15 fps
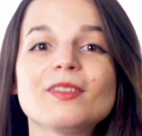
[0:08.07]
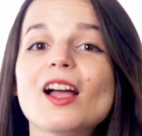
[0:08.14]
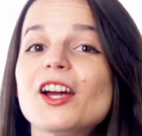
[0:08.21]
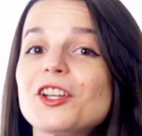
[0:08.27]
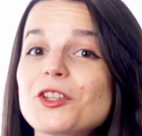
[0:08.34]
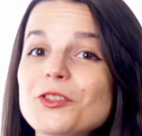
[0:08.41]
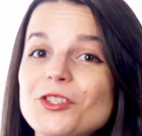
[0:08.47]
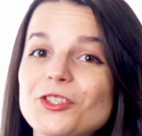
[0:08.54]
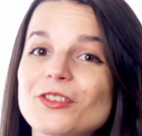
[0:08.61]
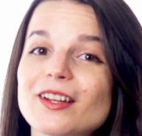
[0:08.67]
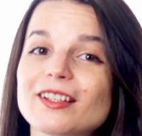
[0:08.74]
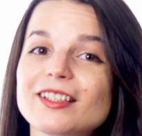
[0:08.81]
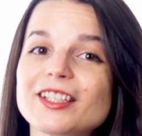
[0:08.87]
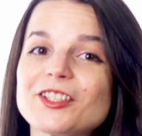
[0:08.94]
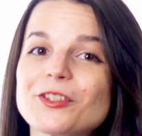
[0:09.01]
Are you
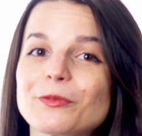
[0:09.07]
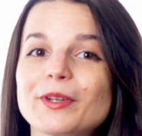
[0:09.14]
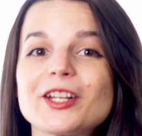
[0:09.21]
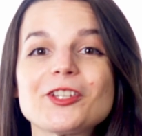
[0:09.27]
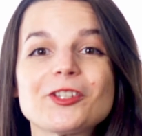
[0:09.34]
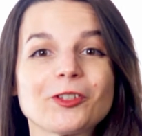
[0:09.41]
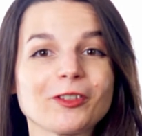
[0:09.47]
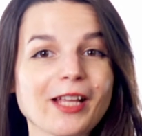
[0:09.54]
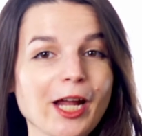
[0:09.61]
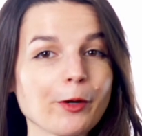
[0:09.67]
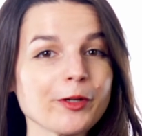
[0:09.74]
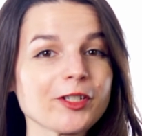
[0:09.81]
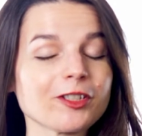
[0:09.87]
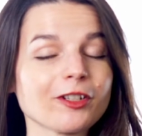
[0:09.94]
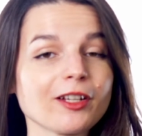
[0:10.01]
struggling to reach your
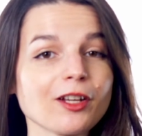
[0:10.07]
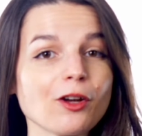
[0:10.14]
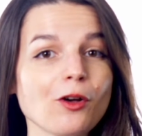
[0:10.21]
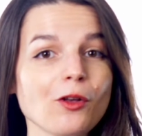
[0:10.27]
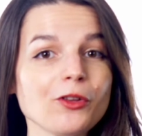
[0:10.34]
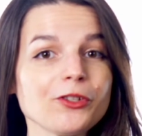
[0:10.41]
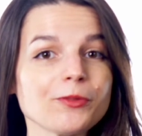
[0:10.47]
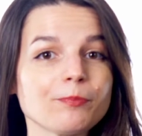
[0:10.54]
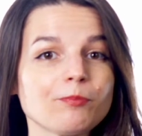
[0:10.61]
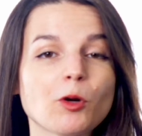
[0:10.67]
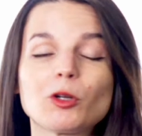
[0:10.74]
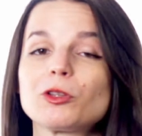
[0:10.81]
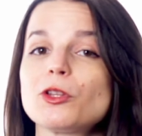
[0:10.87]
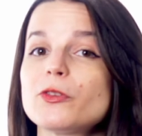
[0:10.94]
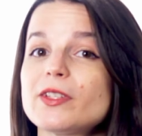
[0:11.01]
language learning goals
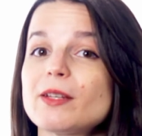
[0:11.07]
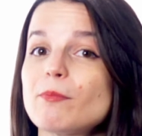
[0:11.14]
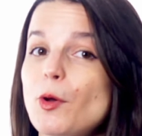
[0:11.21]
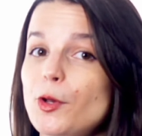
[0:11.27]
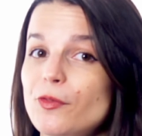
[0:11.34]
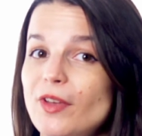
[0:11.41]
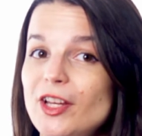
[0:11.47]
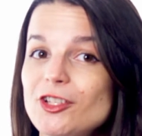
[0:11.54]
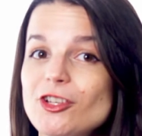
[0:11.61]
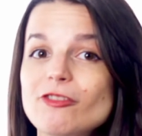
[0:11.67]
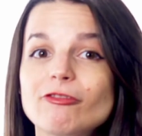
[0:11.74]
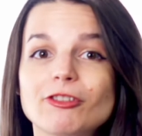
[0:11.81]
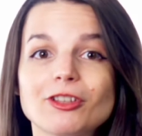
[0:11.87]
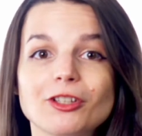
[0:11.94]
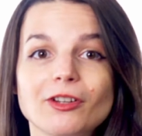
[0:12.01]
or losing motivation
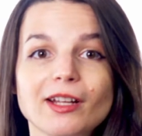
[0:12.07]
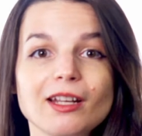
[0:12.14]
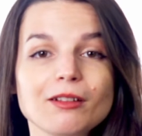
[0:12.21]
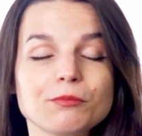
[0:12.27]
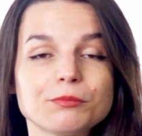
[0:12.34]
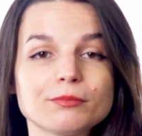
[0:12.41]
for learning?